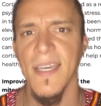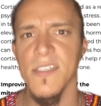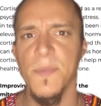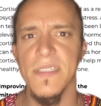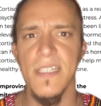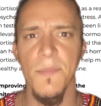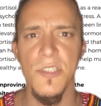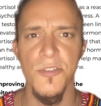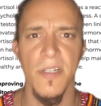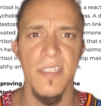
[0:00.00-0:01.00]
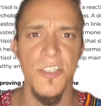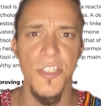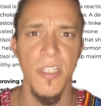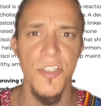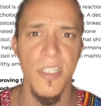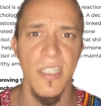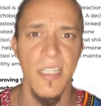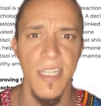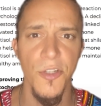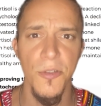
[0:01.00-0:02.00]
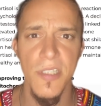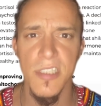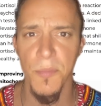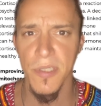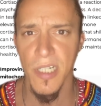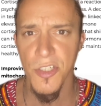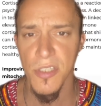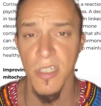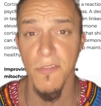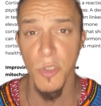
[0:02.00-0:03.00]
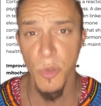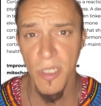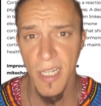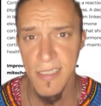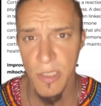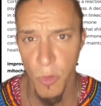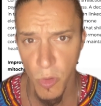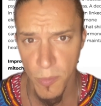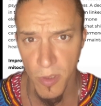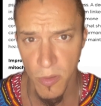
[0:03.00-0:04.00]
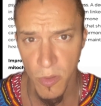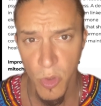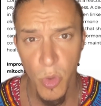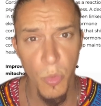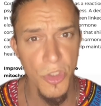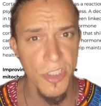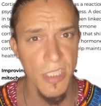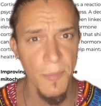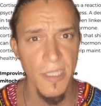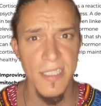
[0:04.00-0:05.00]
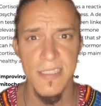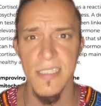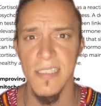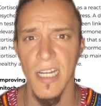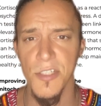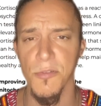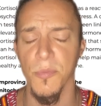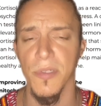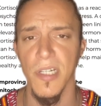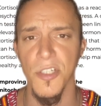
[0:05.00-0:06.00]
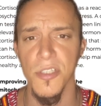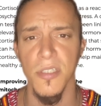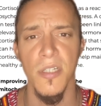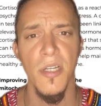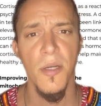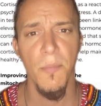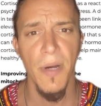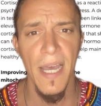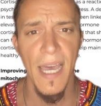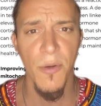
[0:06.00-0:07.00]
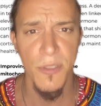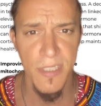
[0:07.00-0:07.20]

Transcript: It has been demonstrated that Shilajit can increase the production of luteinizing hormone, which stimulates testosterone production by our